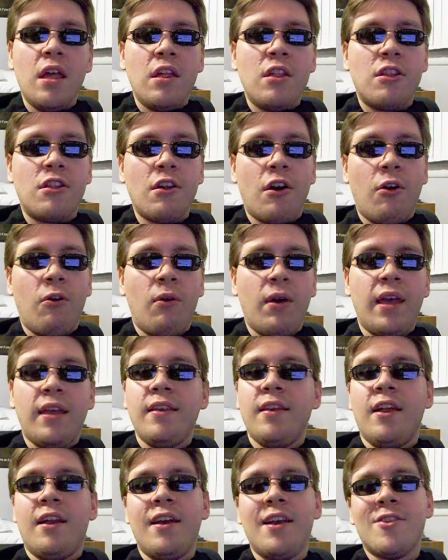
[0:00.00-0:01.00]
So
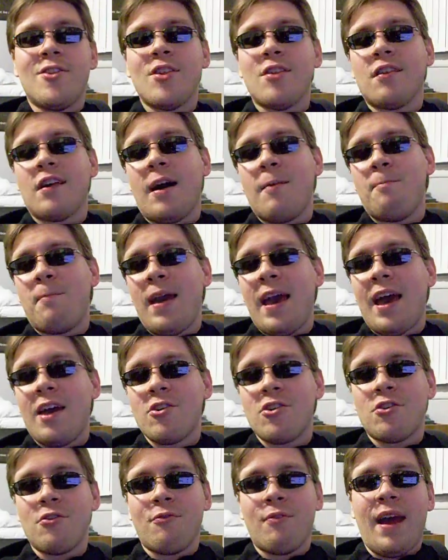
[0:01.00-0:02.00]
it just got
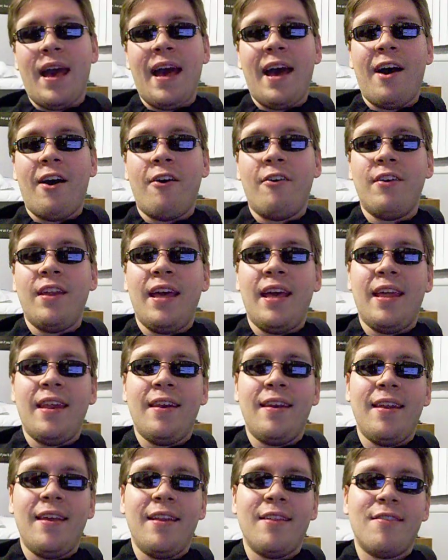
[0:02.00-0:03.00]
bashed around,
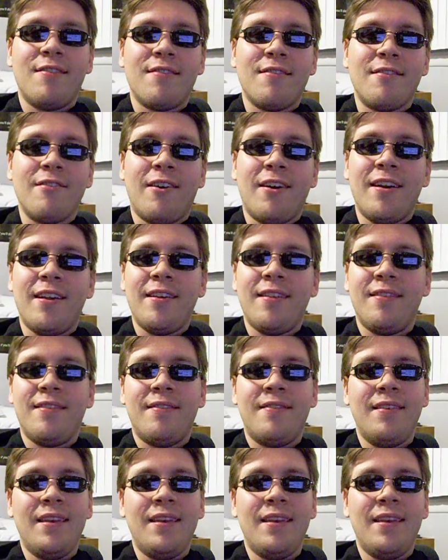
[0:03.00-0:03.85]
and it started.